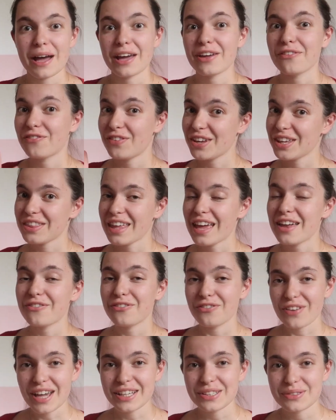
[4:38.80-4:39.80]
My fifth
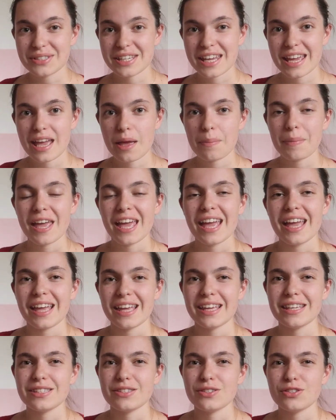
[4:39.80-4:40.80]
and final tip
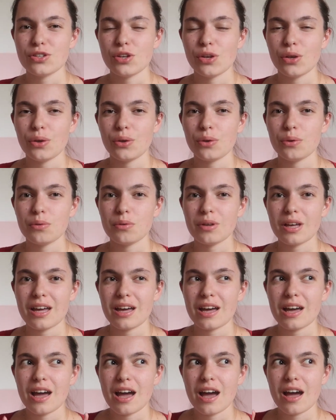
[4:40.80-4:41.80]
is to
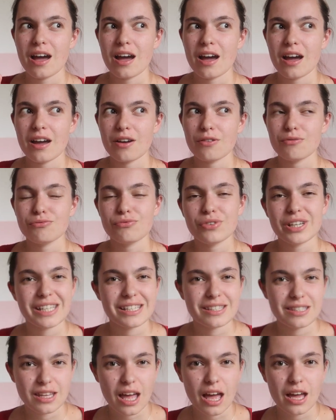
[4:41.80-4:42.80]

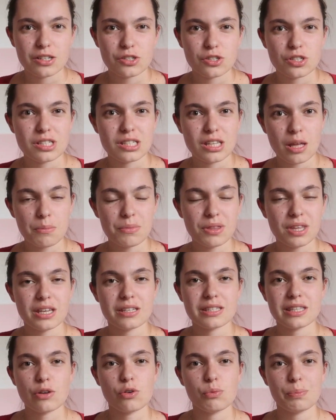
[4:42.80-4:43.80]
research some
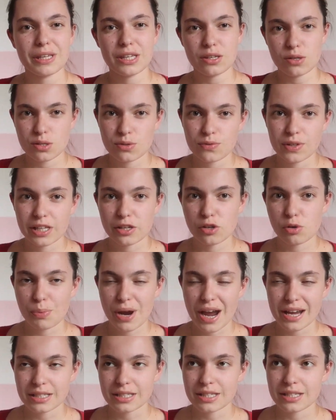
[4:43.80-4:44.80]
things that will be useful in your
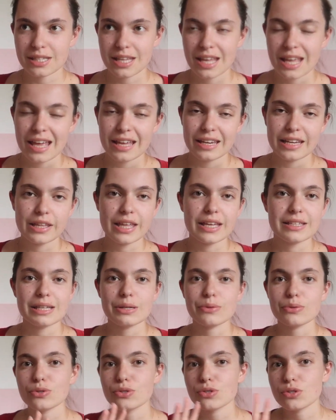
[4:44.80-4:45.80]
practice. Now that
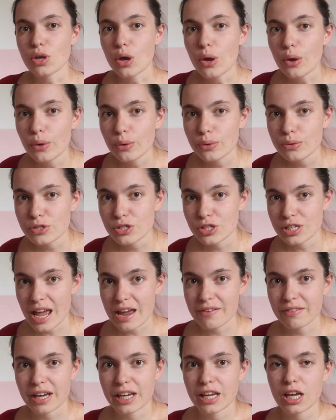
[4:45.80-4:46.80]
sounds so
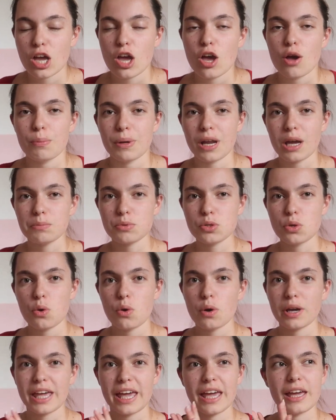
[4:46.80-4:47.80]
generic, but I'm
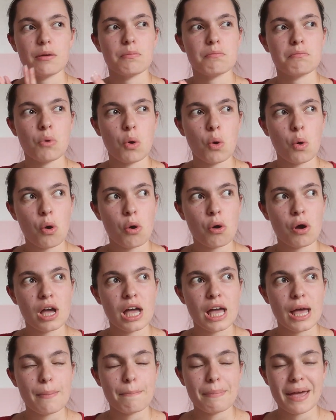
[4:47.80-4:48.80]
talking more
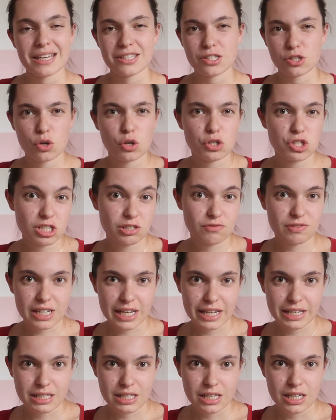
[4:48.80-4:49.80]
pedagogy
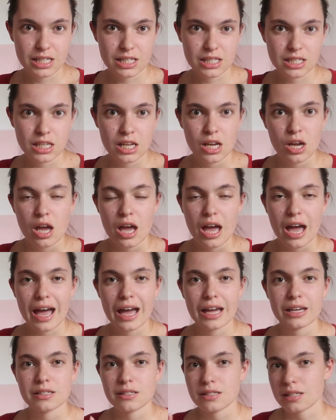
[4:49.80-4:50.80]
related
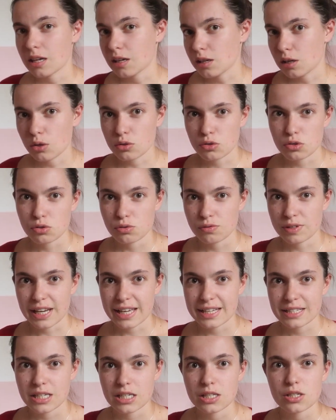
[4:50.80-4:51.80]
and psychological
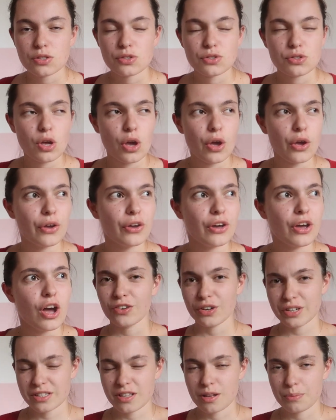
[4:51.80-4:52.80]
related. So
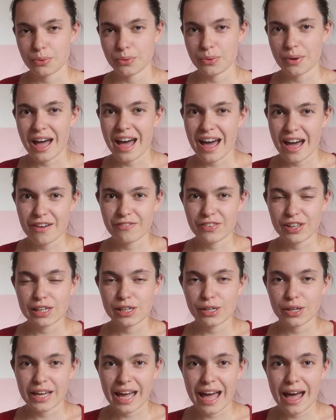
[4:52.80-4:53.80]
for example, have a
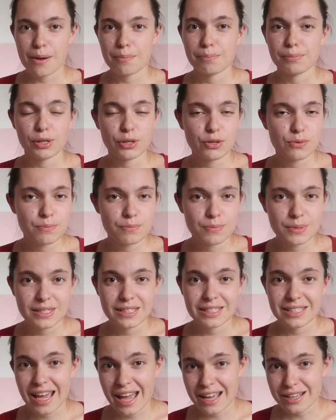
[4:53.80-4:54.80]
look at Bloom's
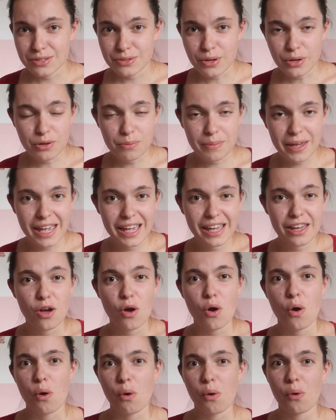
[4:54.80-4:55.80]
taxonomy
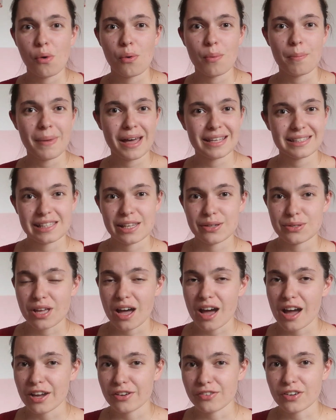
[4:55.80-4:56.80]
or Maslow's
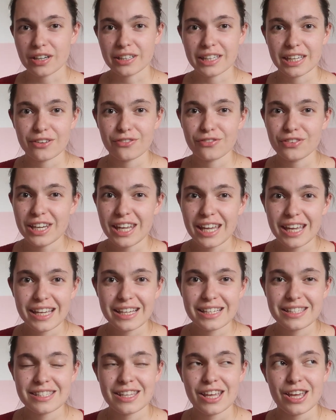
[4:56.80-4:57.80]
hierarchy of
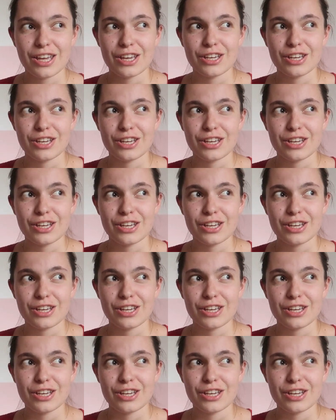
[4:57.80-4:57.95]
needs.